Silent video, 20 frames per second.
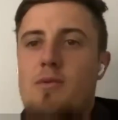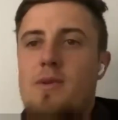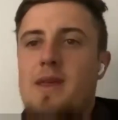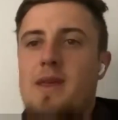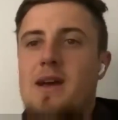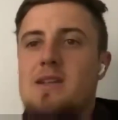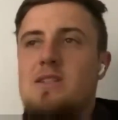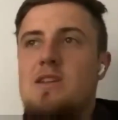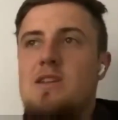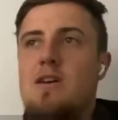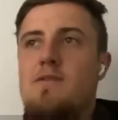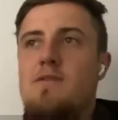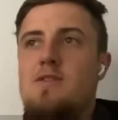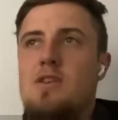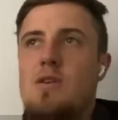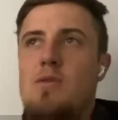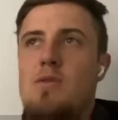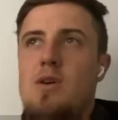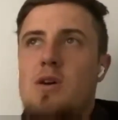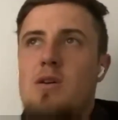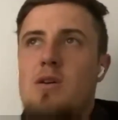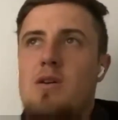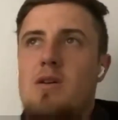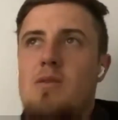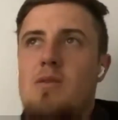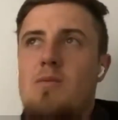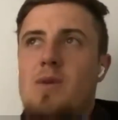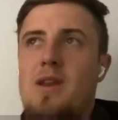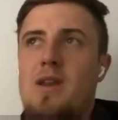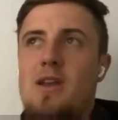with that stuff so that
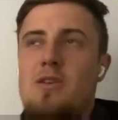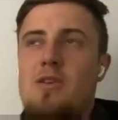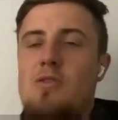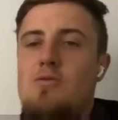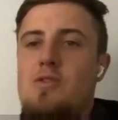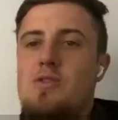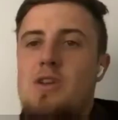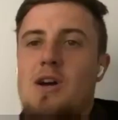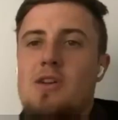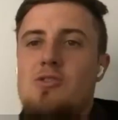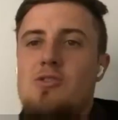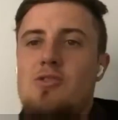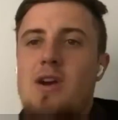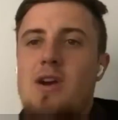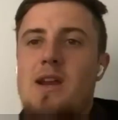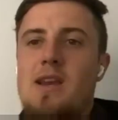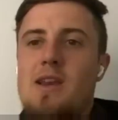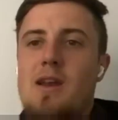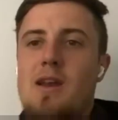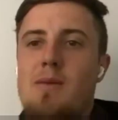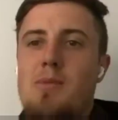when I do start training,